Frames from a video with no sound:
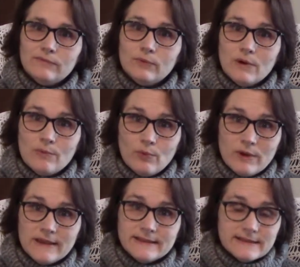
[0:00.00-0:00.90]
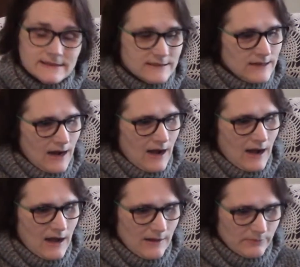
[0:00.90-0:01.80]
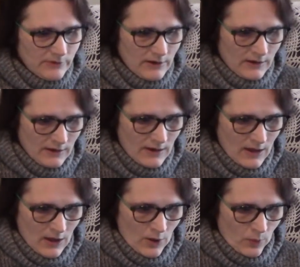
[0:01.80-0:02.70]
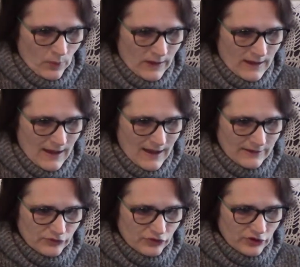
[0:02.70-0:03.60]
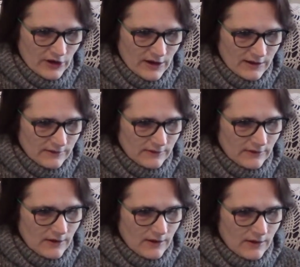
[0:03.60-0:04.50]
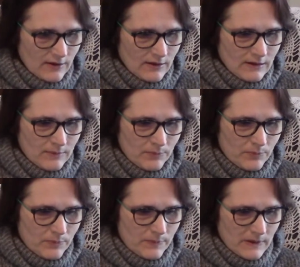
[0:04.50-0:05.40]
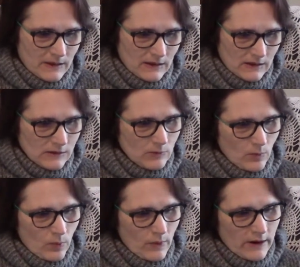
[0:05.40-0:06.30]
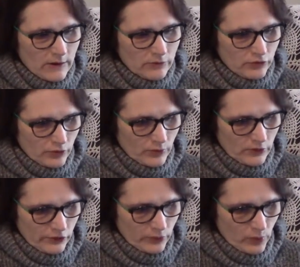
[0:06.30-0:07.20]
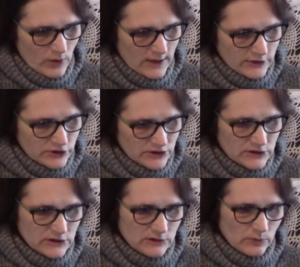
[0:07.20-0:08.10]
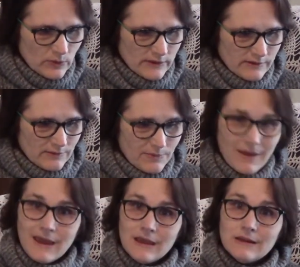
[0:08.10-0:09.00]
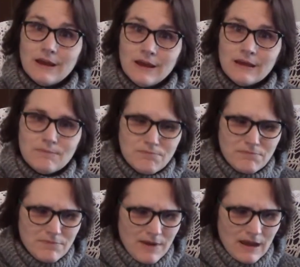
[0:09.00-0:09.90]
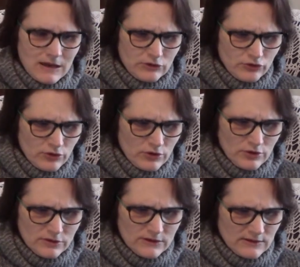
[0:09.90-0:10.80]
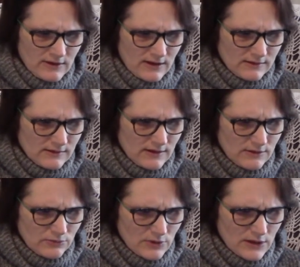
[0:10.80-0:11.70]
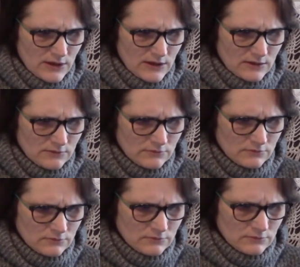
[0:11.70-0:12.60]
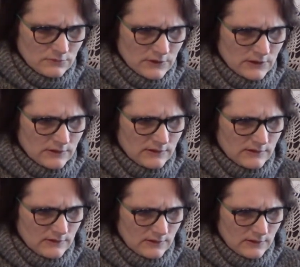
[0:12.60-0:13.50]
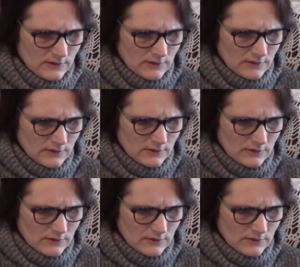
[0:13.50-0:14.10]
when we stopped, we had just been where George Washington was made a major. Does that sound right? Let's see.